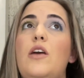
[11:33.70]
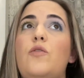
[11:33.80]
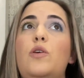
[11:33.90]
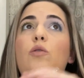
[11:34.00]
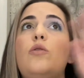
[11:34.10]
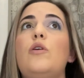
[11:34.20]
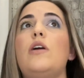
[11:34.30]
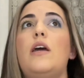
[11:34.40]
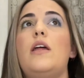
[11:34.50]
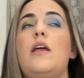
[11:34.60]
If you
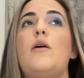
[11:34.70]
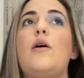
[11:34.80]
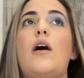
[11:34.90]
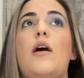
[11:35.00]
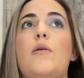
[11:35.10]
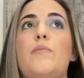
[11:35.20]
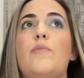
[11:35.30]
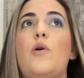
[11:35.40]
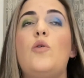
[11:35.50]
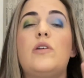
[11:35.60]
look at
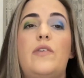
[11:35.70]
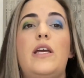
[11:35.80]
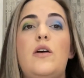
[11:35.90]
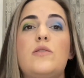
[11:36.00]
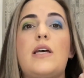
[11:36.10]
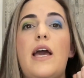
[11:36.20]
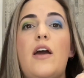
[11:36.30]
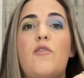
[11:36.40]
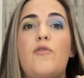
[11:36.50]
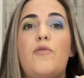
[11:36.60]
older videos, I
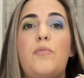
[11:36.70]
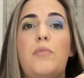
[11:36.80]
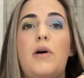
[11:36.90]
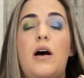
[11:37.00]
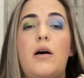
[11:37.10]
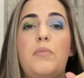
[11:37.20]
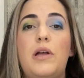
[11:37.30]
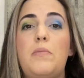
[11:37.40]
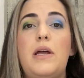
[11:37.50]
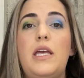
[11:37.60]
have
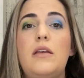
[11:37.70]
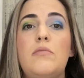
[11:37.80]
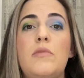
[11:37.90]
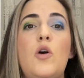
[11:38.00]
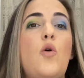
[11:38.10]
Blood Money,